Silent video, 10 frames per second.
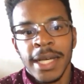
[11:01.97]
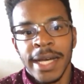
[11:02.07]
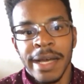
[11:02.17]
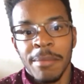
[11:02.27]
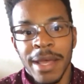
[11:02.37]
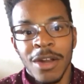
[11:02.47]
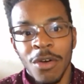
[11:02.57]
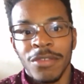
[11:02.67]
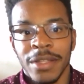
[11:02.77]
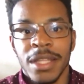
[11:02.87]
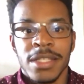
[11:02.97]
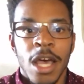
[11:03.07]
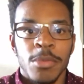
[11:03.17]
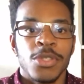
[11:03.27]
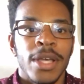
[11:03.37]
and hopefully this
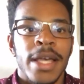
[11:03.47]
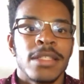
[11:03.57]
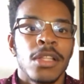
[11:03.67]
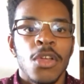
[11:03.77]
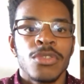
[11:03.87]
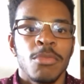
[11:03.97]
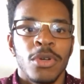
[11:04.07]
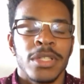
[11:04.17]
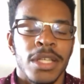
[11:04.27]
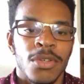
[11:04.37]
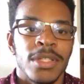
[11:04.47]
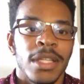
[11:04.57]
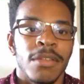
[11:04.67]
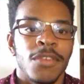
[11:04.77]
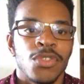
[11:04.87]
helps you guys close more deals
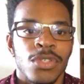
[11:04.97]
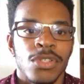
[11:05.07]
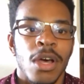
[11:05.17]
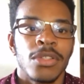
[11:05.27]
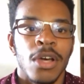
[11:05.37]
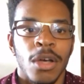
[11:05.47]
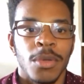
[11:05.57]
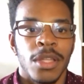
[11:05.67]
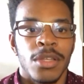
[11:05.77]
in the future. So I'll talk with you